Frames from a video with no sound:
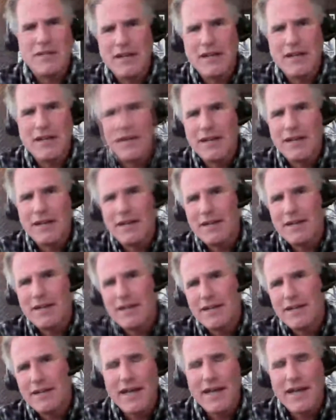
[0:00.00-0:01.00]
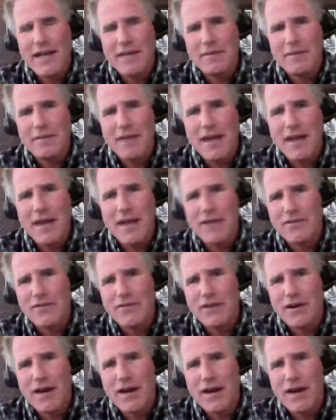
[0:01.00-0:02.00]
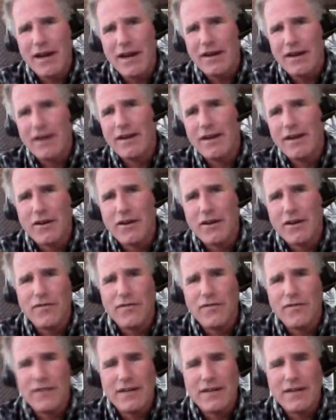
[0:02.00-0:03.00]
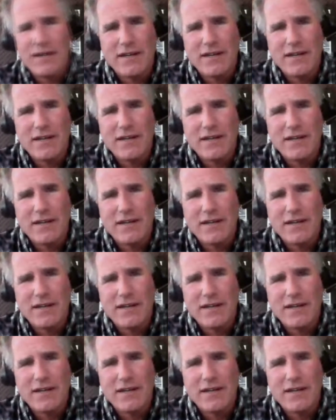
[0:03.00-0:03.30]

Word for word: it, it, came after I co founded a,